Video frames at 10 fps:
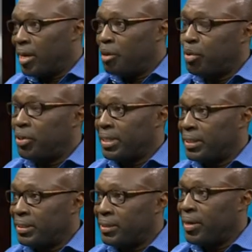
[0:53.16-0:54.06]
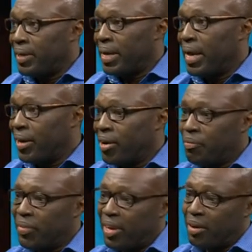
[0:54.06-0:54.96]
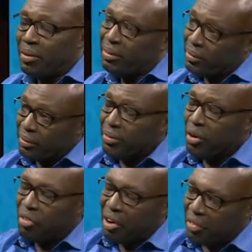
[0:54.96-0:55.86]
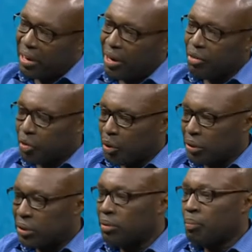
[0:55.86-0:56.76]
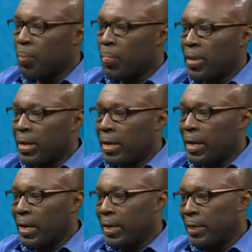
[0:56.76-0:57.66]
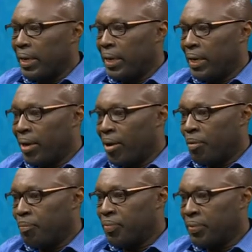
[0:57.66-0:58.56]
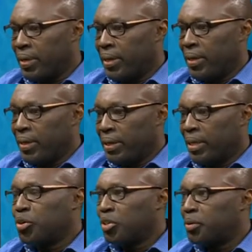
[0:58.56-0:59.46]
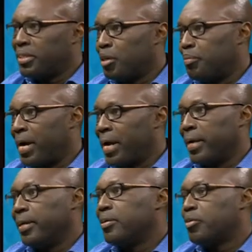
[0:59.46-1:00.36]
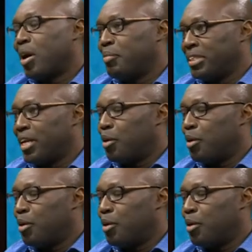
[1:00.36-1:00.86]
process in Ghana and of Africa, of course. And it was written by Kwame Sana